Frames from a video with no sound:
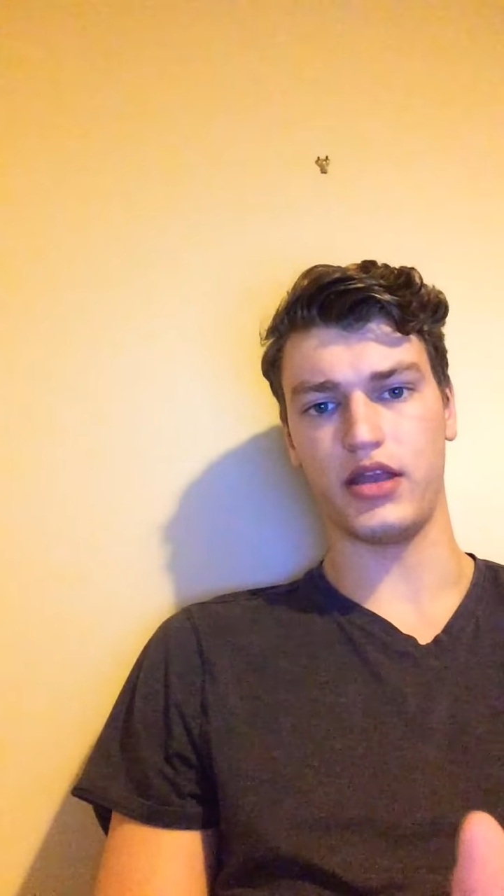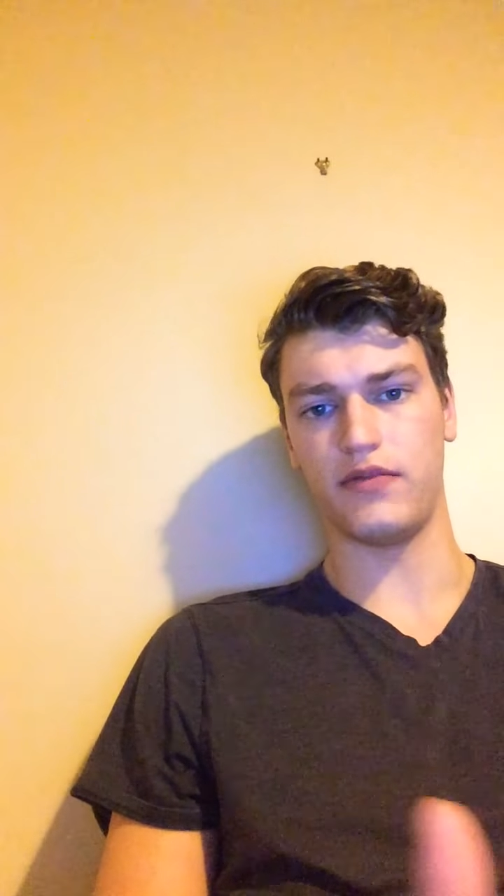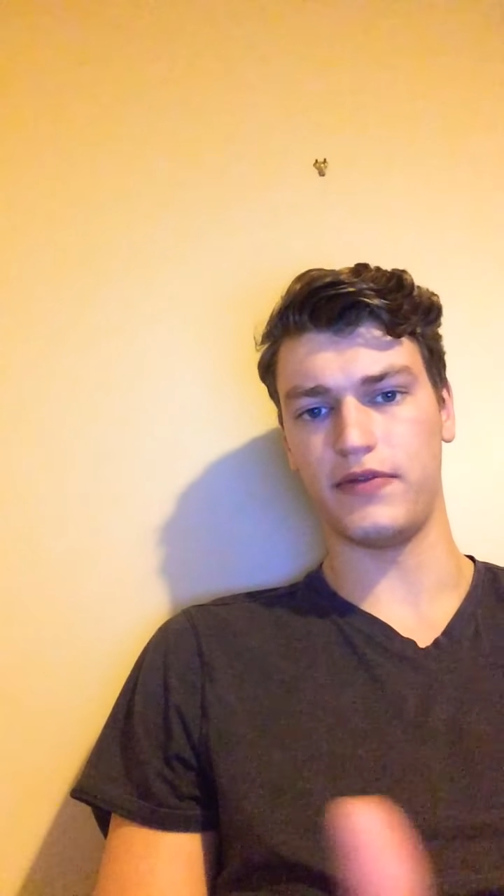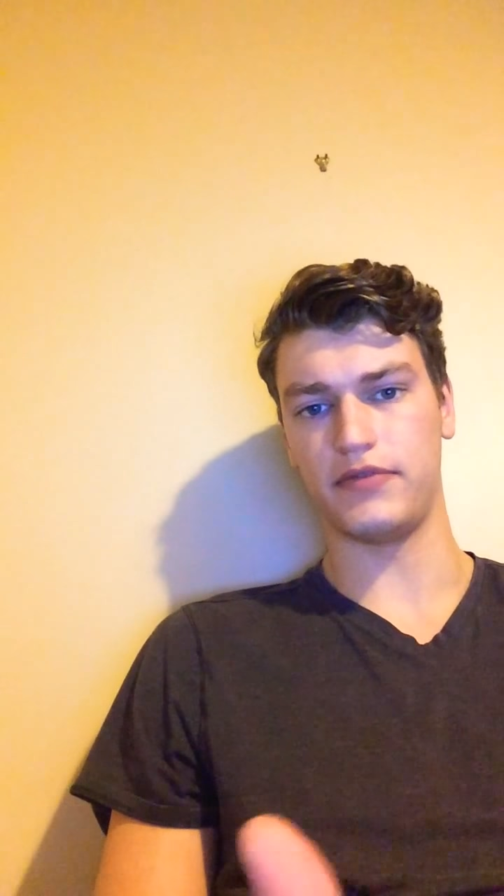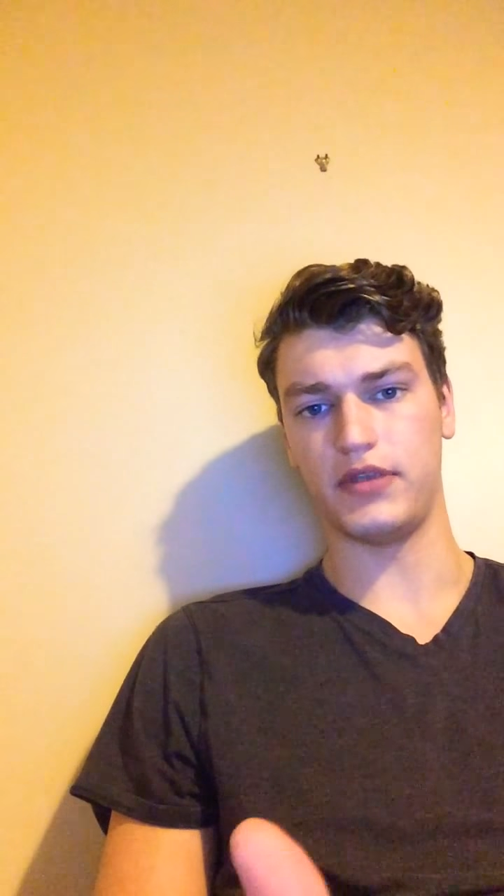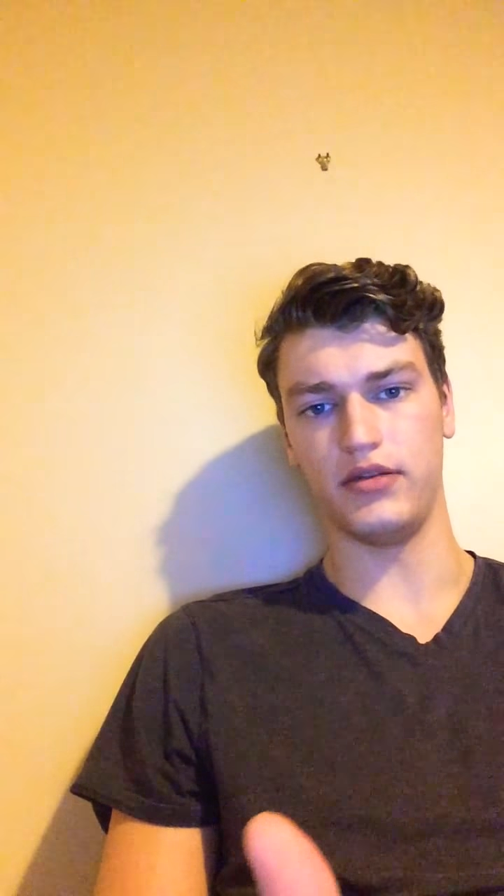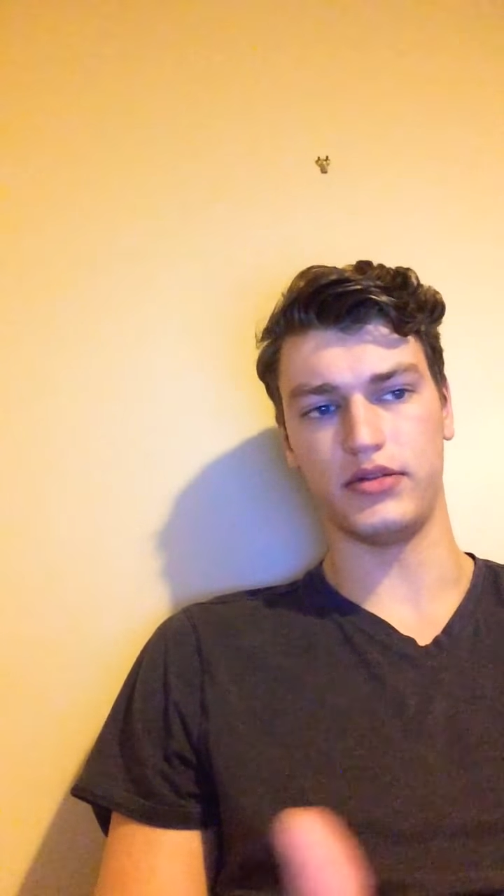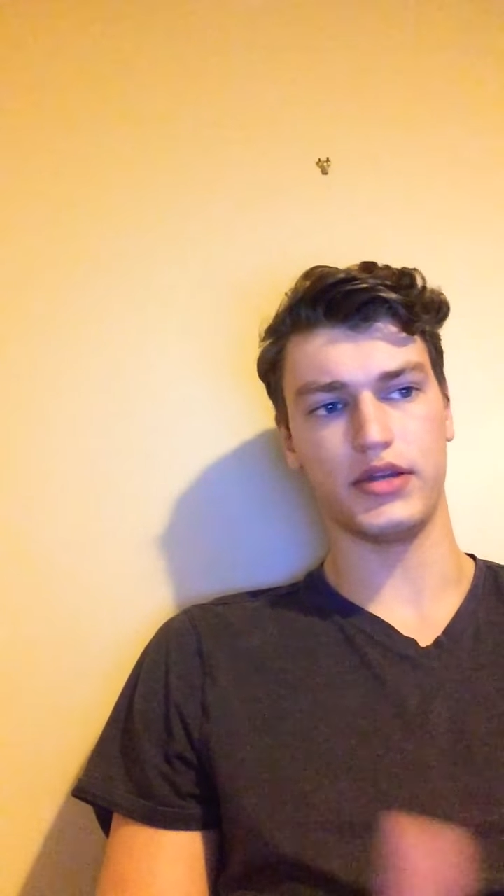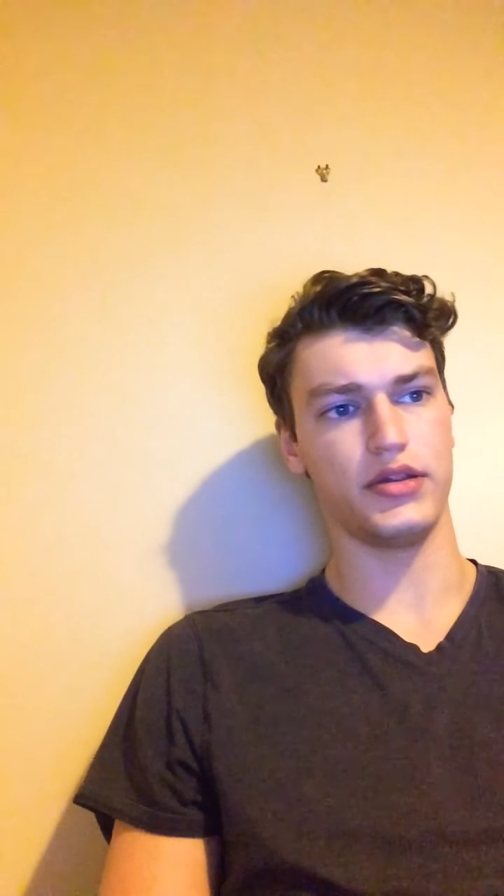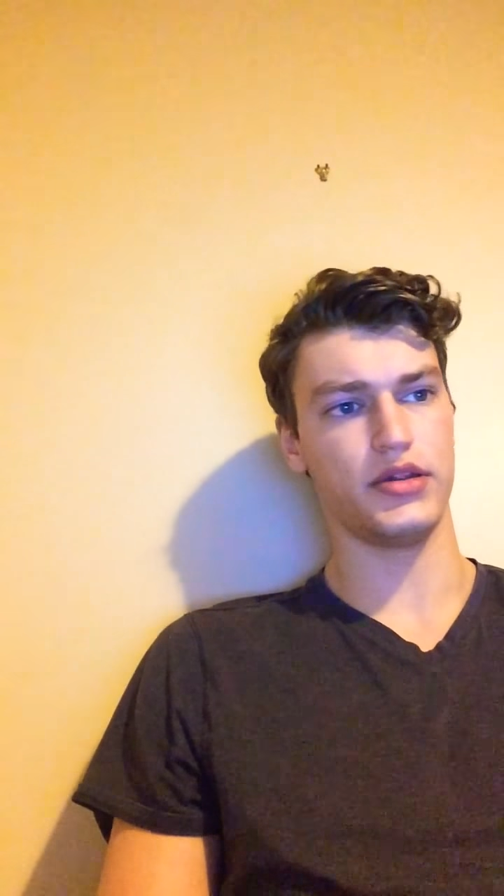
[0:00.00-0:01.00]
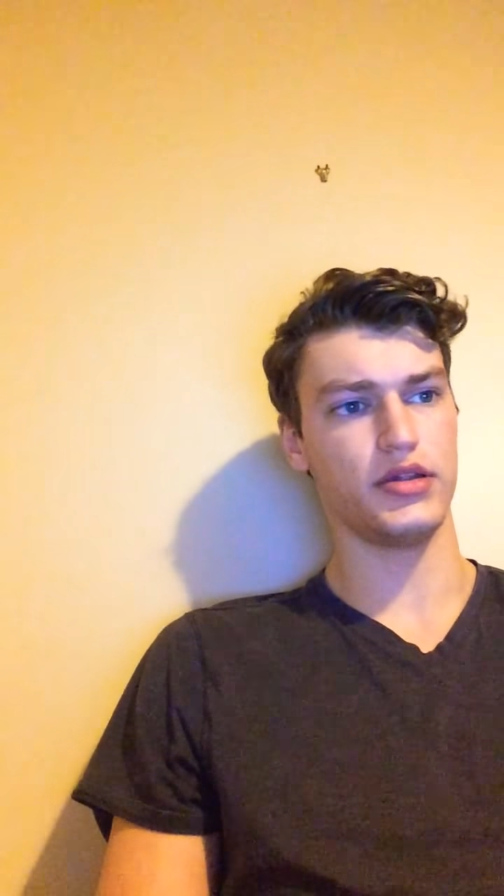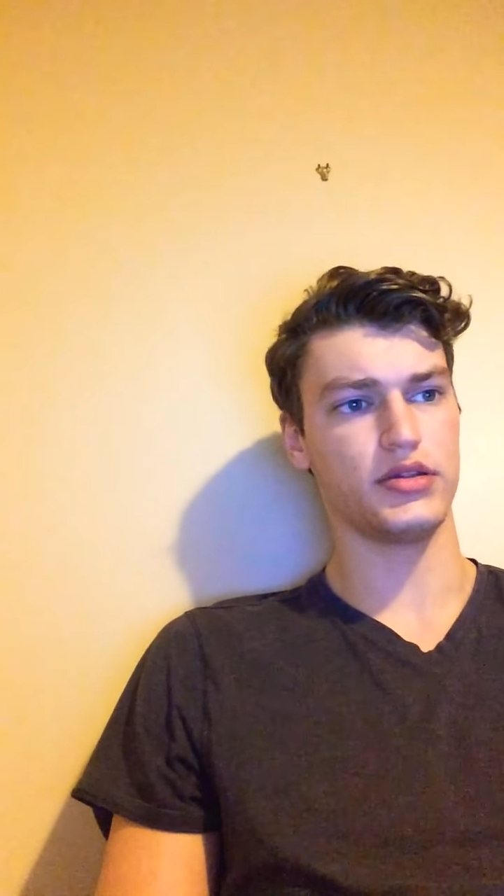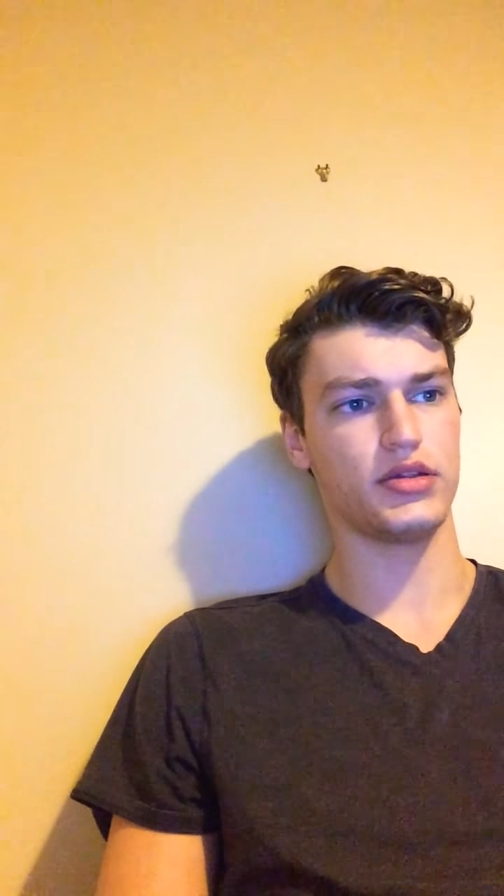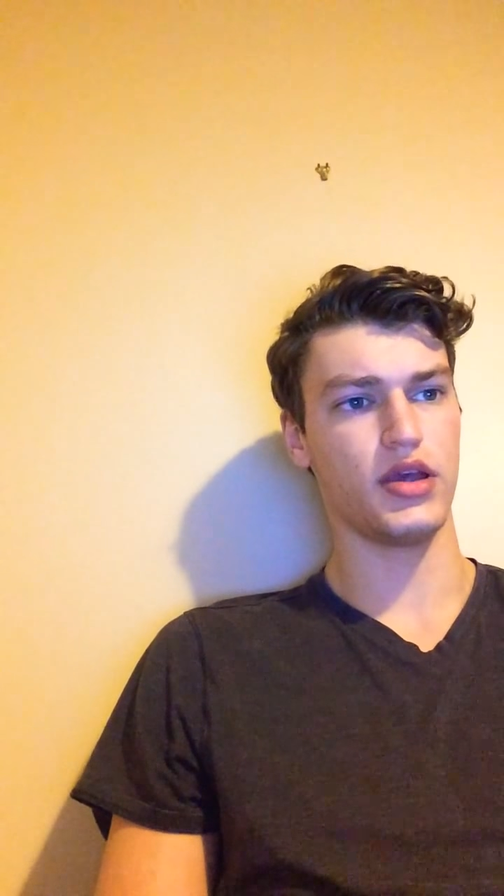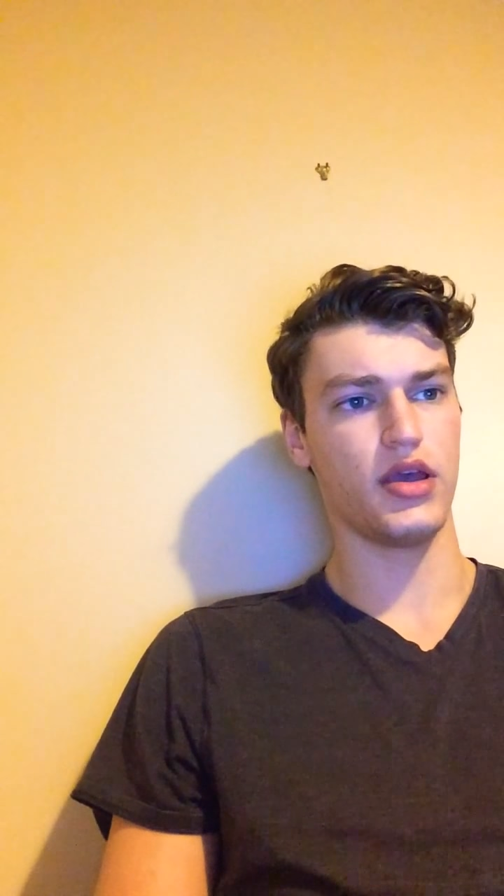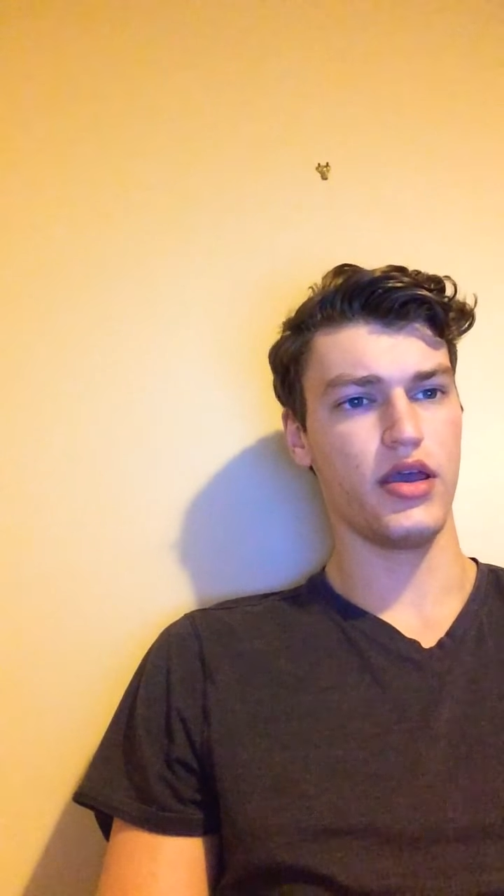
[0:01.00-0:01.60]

10 to 15 sentences.